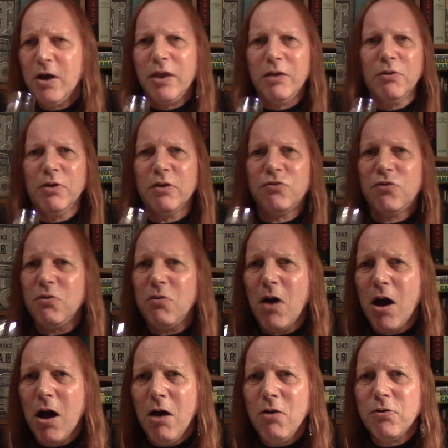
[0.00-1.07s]
They're either too
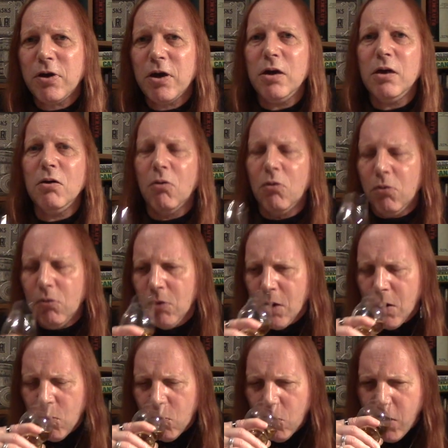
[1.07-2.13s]
oaky or
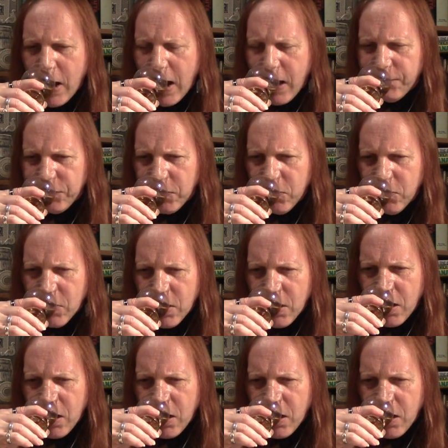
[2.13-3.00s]
what have you.